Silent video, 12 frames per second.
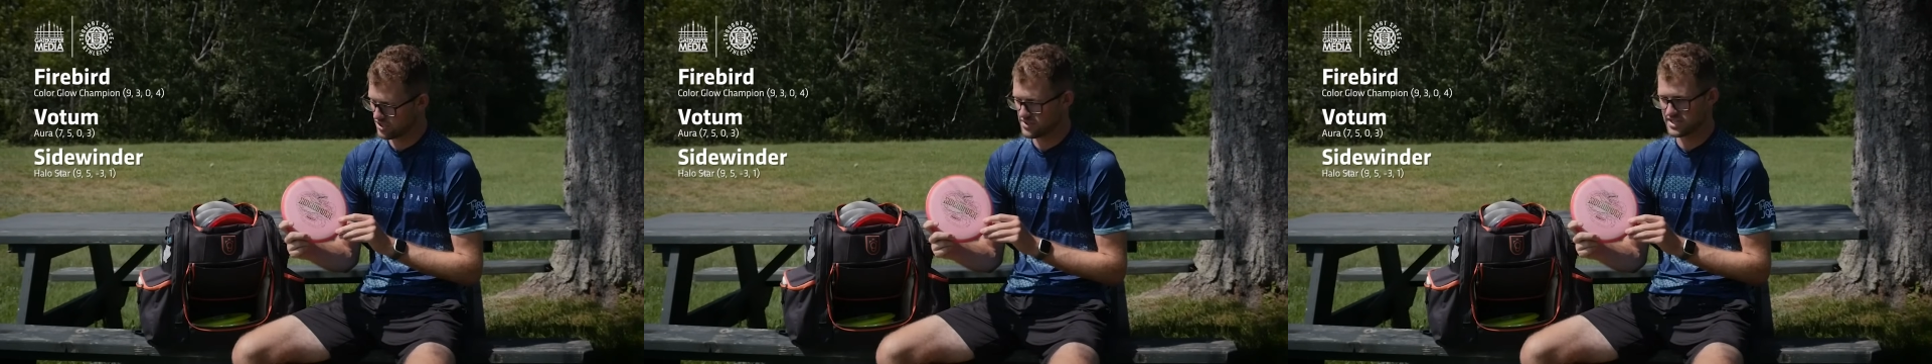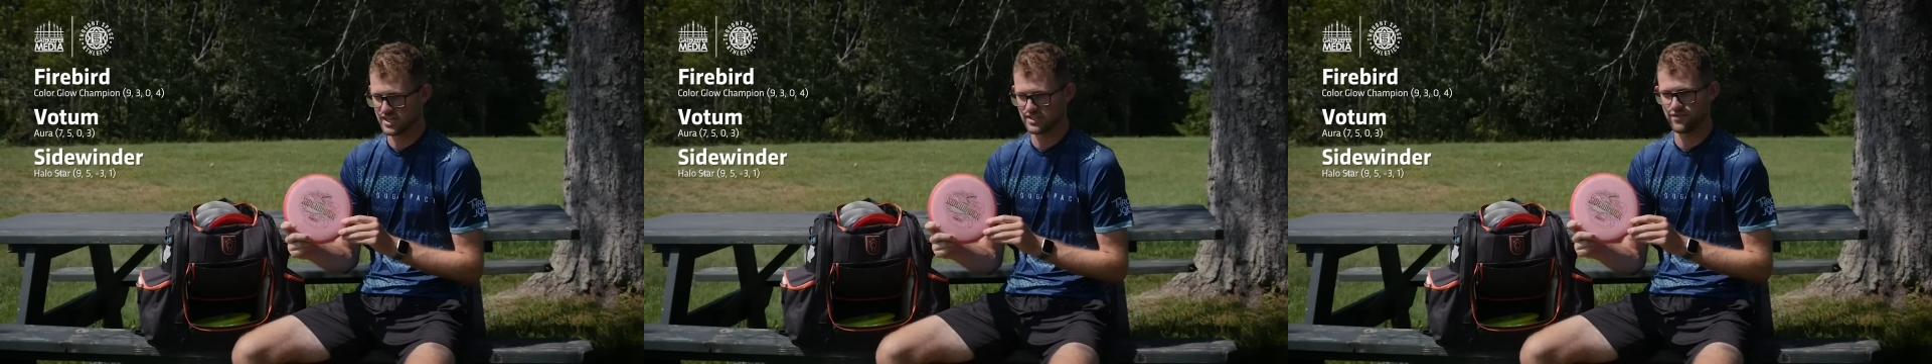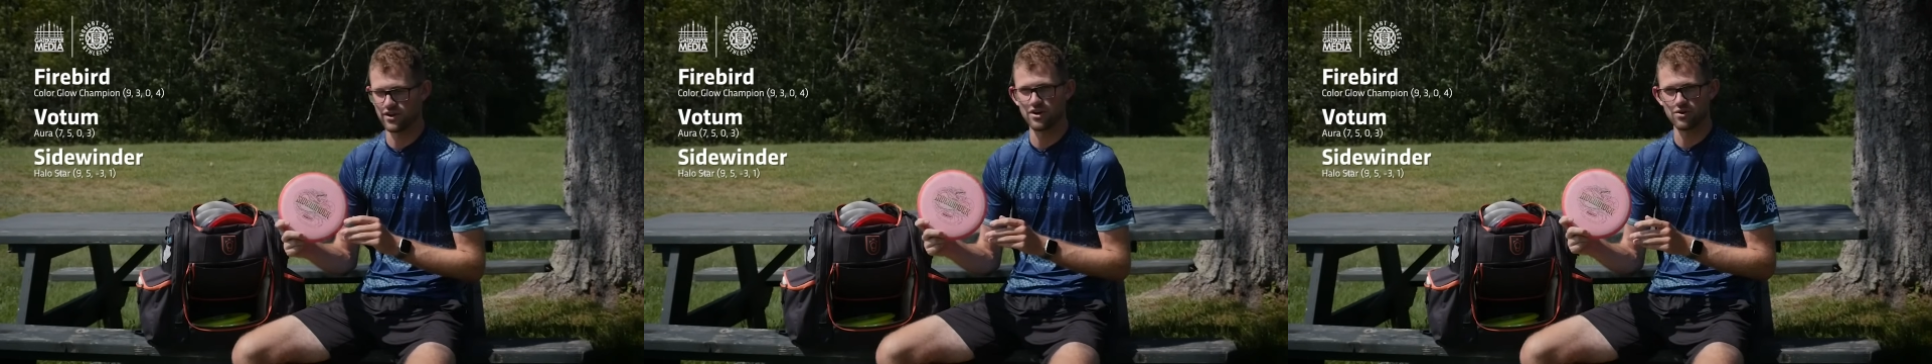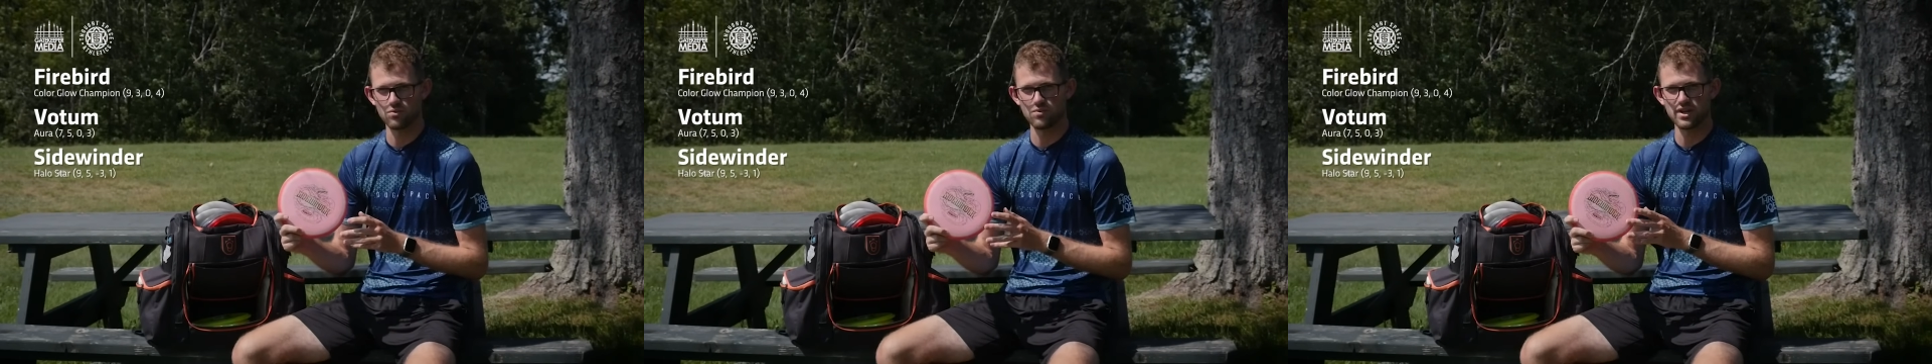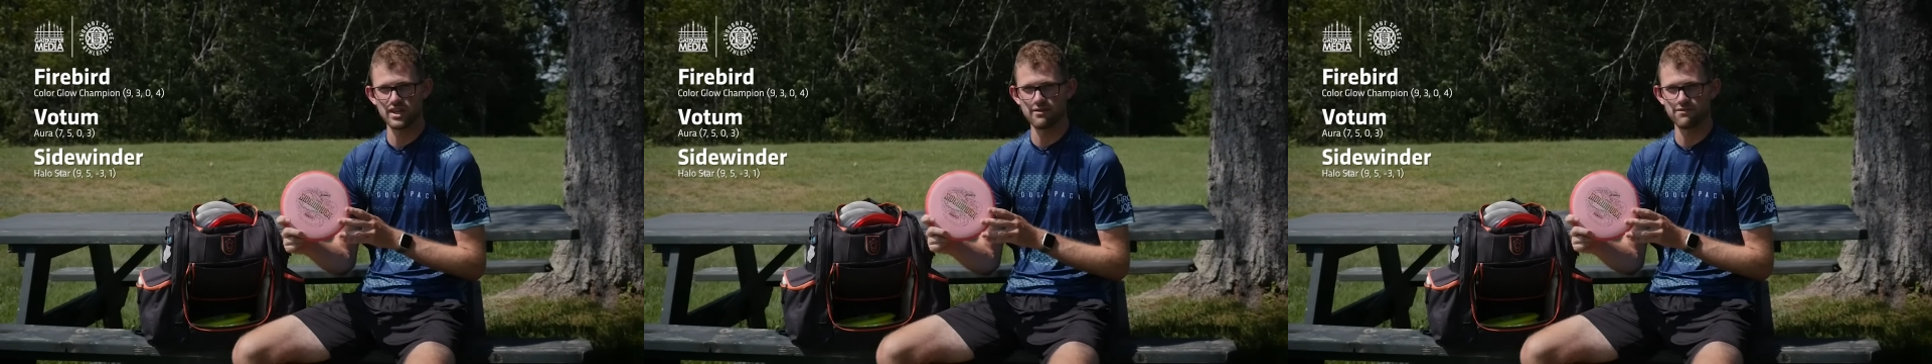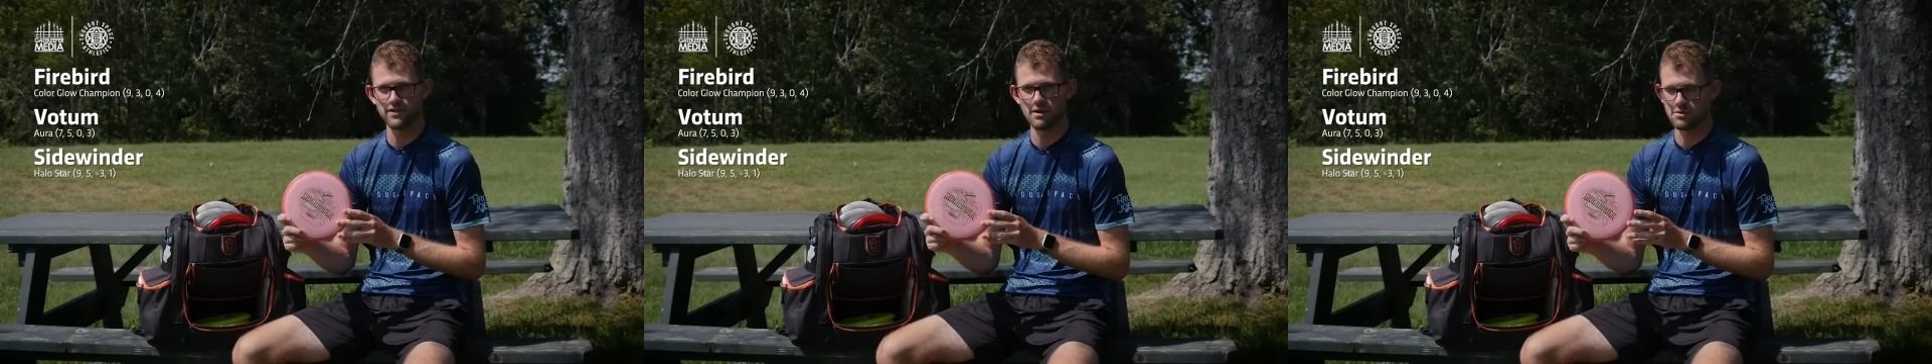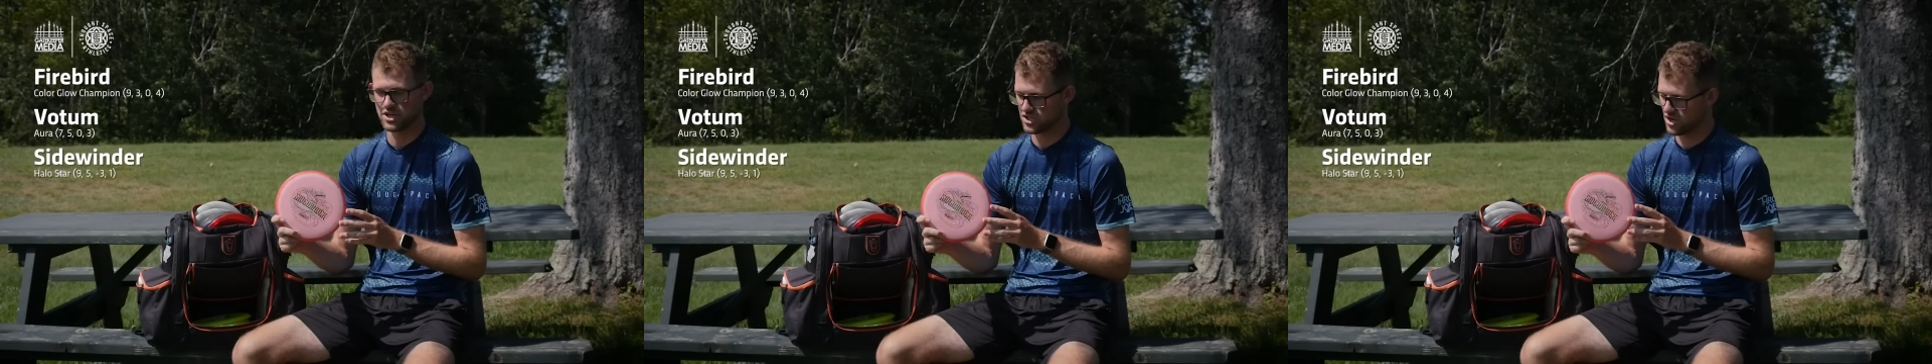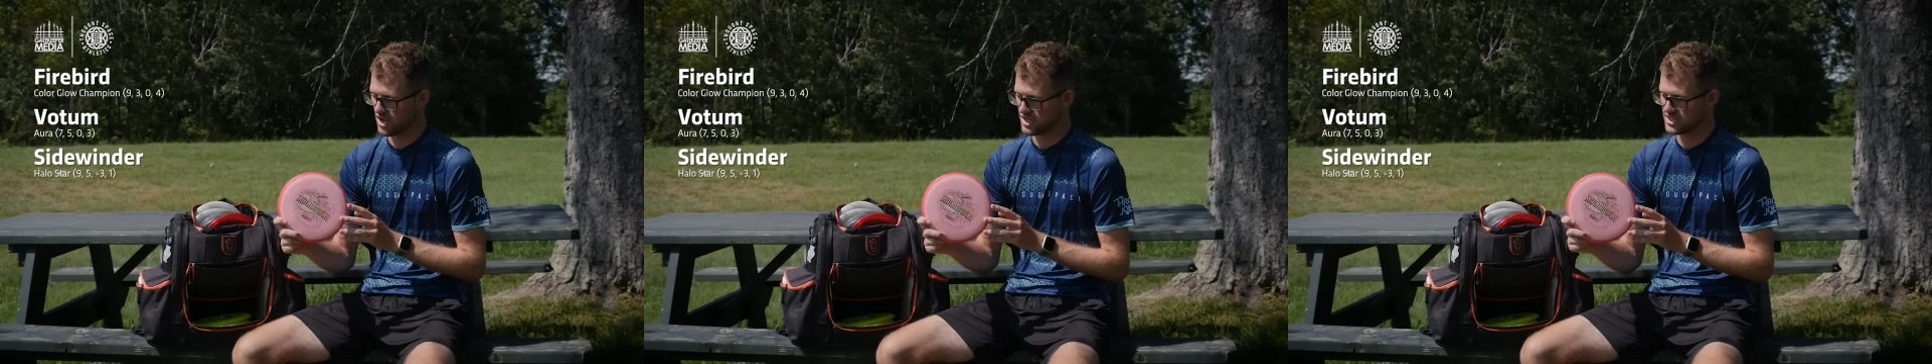Use this for really flippy
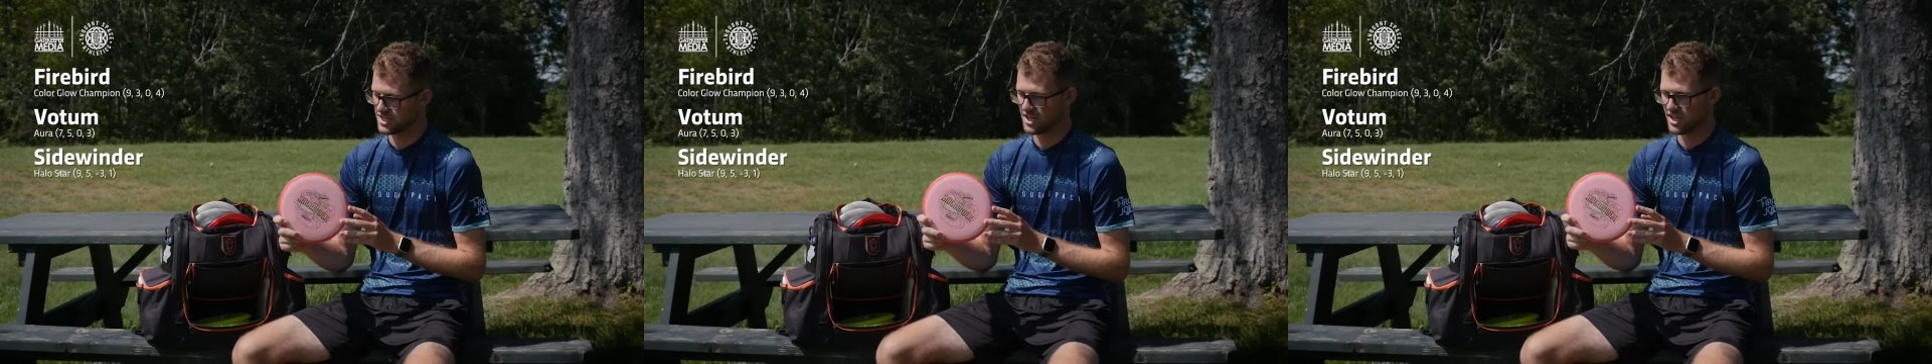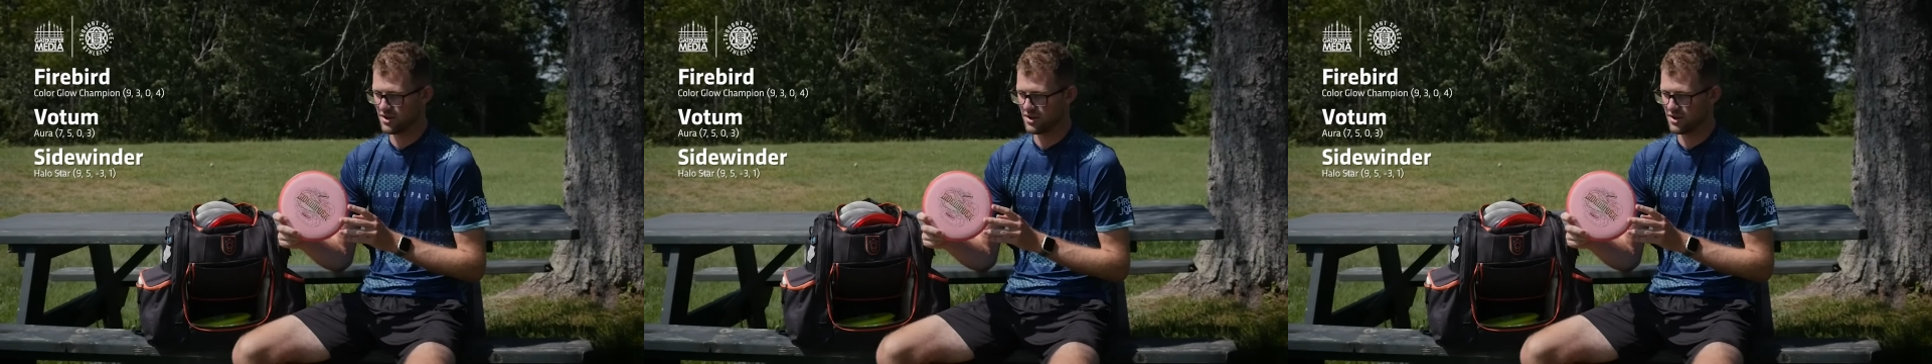shots